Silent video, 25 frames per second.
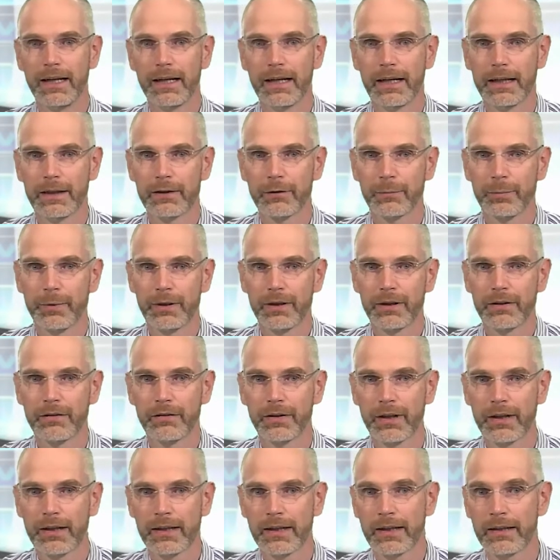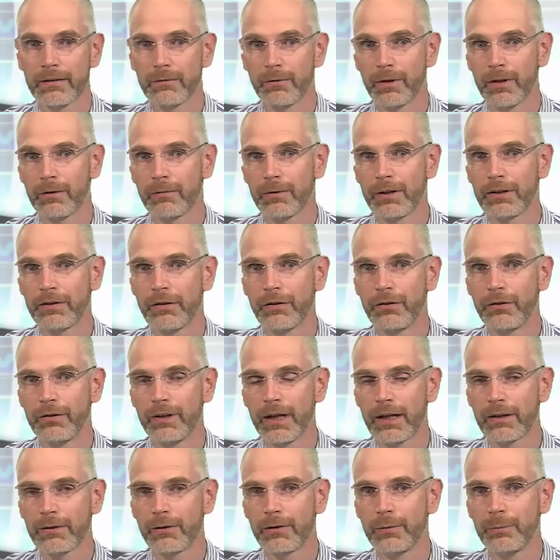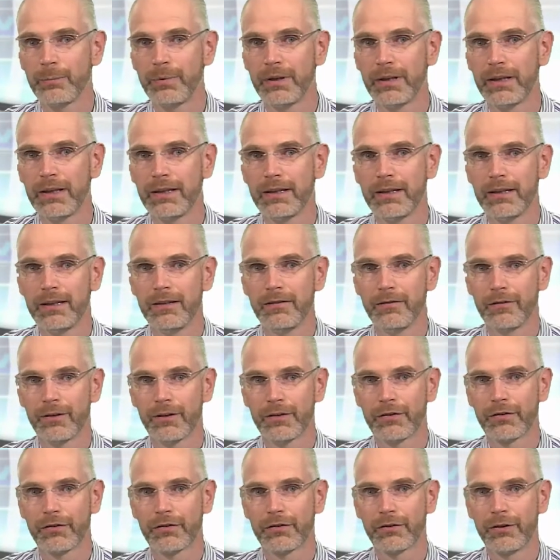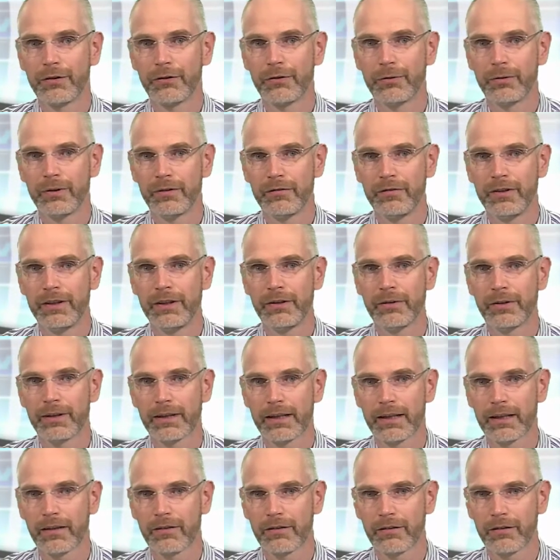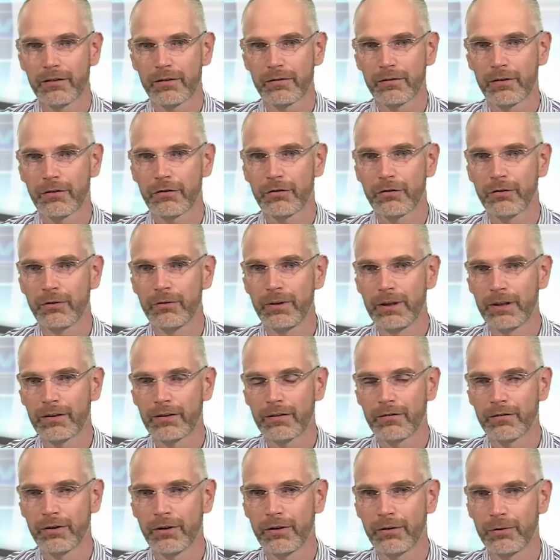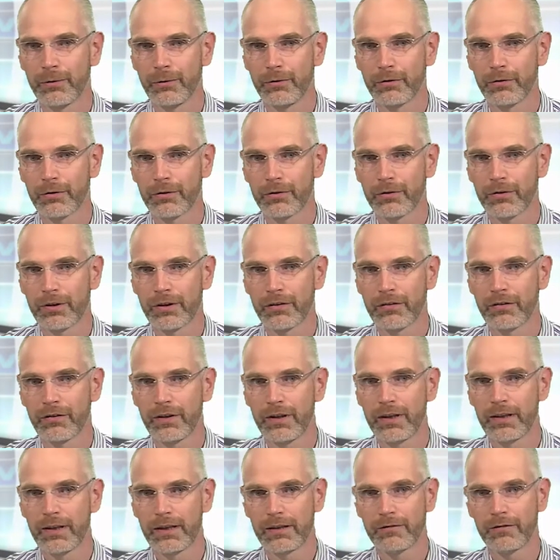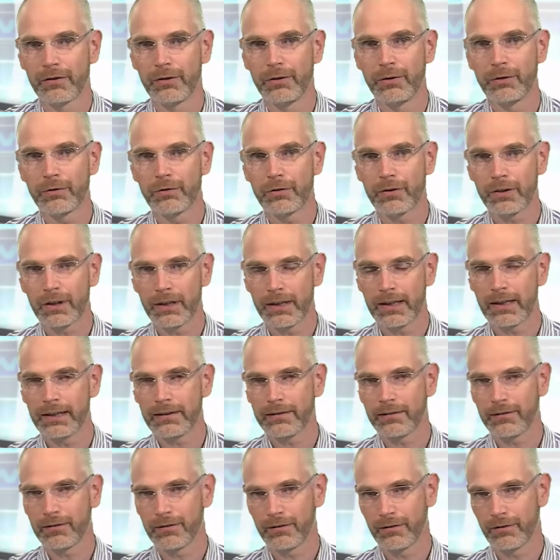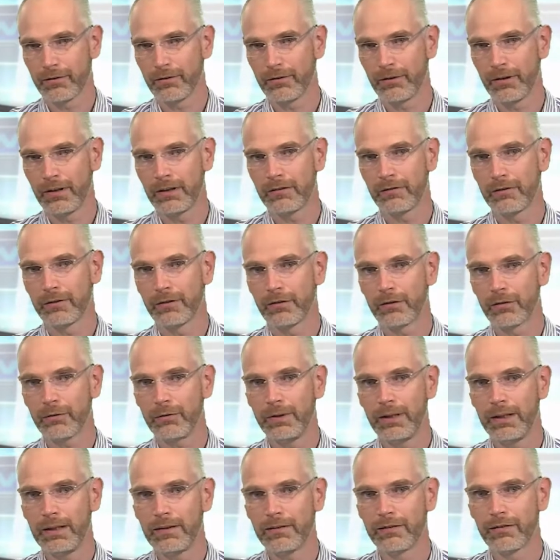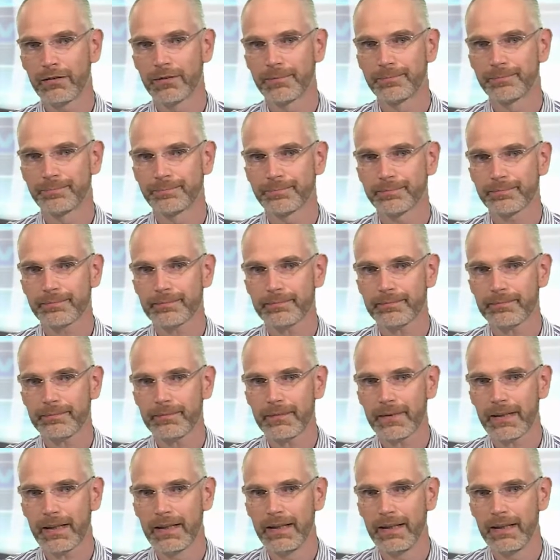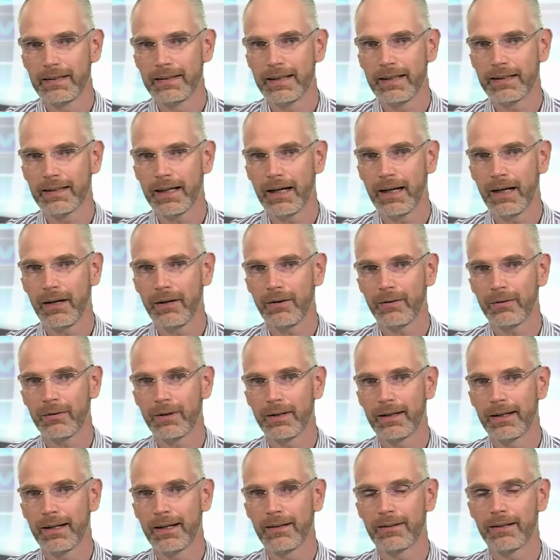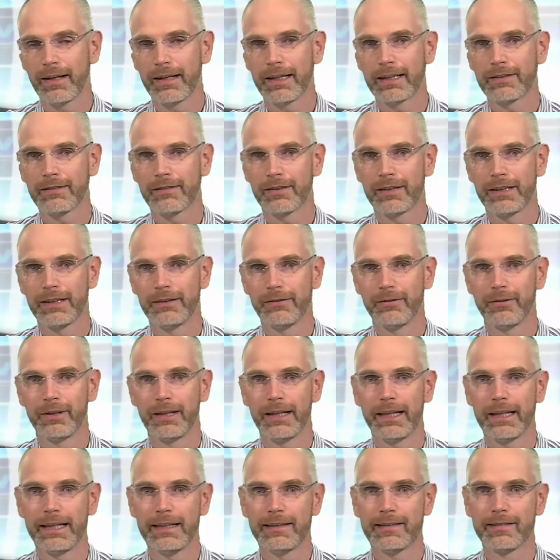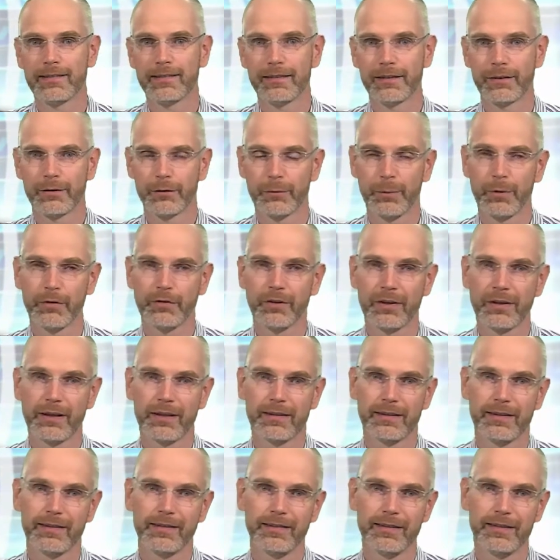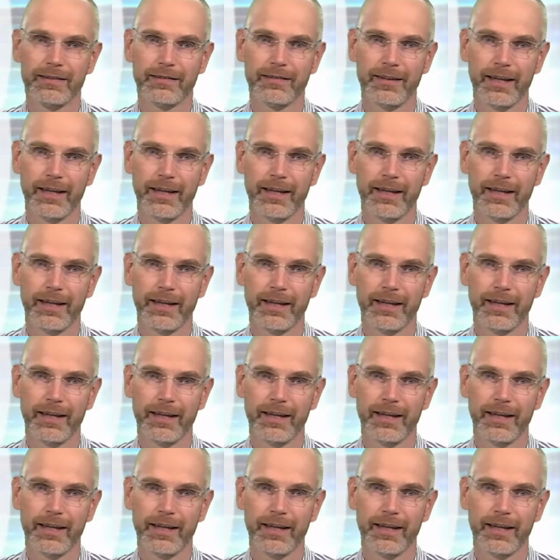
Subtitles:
experiencing. And one way to do that could be, for instance, to do a video analysis of the screens of the users and see if the user clicks through the different screens, then how that actually relates, the response time that he sees